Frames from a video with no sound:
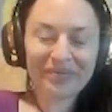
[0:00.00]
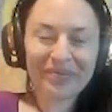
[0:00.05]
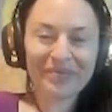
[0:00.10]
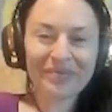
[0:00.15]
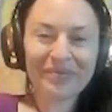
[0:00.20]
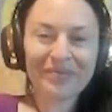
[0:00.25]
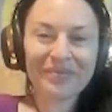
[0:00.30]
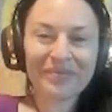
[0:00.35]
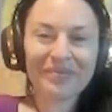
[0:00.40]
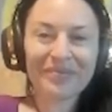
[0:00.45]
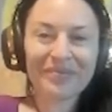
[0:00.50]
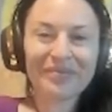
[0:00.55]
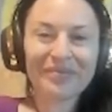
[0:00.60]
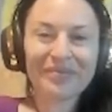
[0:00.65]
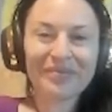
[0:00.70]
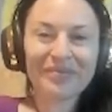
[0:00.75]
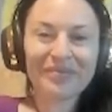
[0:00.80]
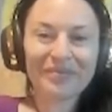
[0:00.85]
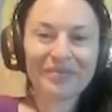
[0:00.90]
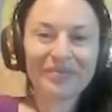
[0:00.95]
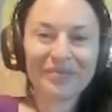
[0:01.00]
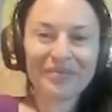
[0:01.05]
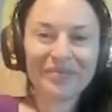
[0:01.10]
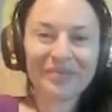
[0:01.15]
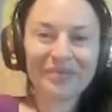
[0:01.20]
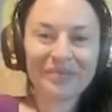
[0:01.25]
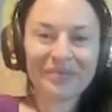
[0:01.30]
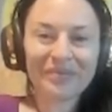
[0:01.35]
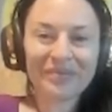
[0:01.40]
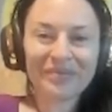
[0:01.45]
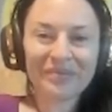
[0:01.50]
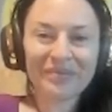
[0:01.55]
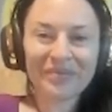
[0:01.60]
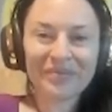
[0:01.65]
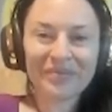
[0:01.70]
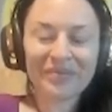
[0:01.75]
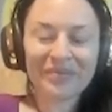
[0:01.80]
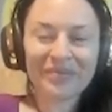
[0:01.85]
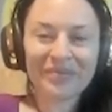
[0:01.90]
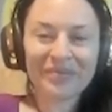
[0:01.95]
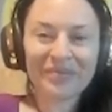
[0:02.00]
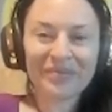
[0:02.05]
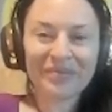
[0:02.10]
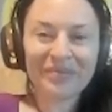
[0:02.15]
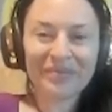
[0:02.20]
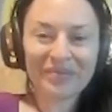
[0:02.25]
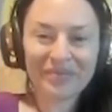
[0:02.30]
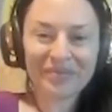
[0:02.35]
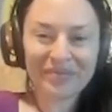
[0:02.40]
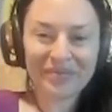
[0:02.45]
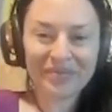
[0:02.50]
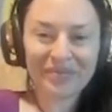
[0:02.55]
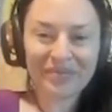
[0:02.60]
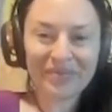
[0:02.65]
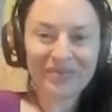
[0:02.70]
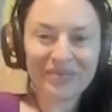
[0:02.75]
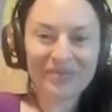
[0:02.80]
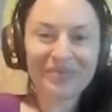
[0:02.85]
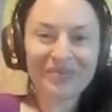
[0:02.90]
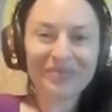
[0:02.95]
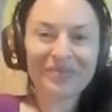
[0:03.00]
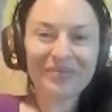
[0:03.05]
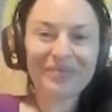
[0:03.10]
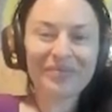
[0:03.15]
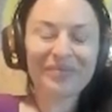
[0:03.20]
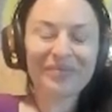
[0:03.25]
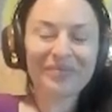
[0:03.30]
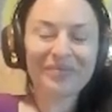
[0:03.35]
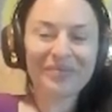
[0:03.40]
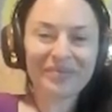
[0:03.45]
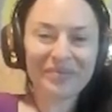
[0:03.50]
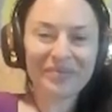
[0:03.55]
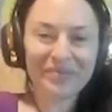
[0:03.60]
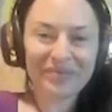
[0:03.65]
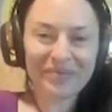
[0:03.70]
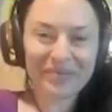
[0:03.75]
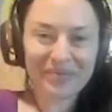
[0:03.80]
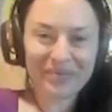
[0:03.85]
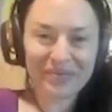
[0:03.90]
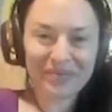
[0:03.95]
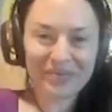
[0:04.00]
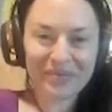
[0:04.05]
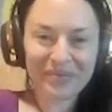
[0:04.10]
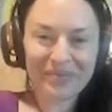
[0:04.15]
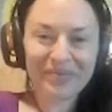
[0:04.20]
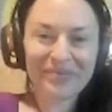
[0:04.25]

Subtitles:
No words are spoken by the person on screen.